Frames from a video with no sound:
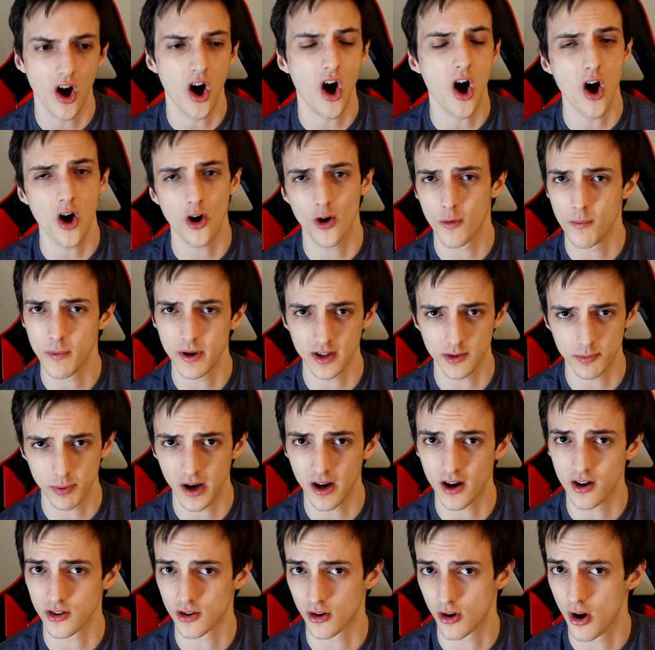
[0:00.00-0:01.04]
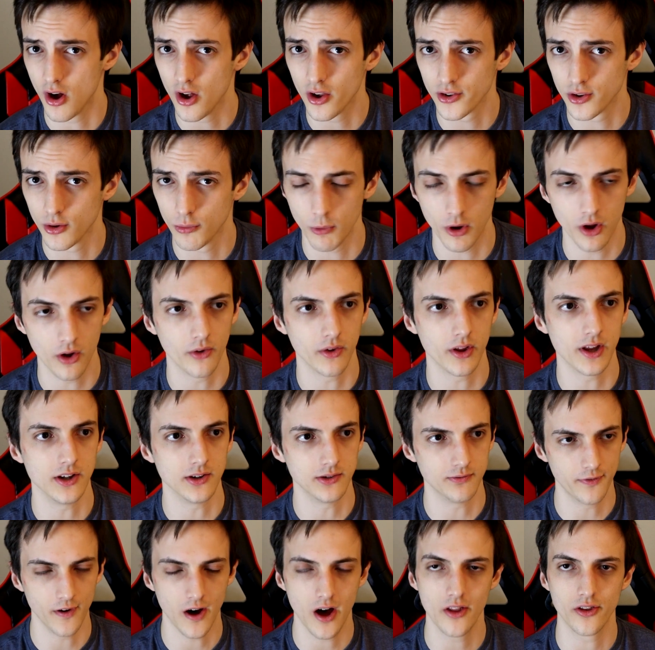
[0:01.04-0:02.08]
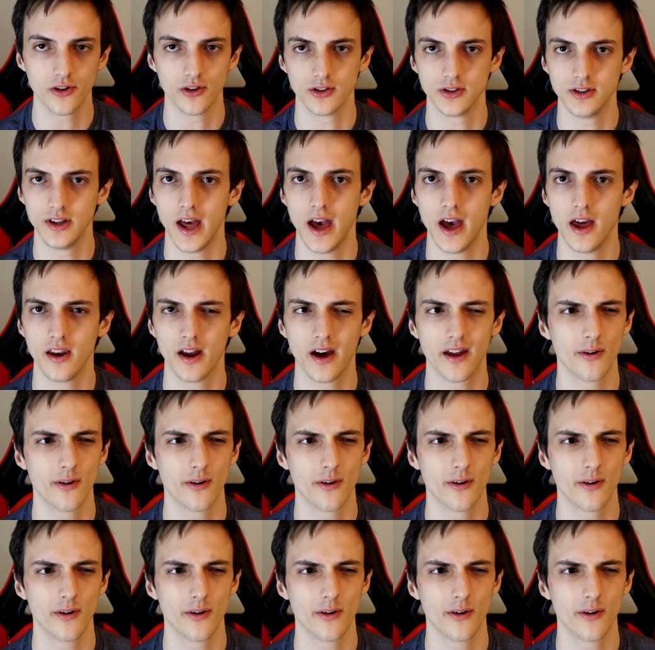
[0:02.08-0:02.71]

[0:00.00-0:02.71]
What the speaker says: Aquaman's parents are also, well, his father's dead.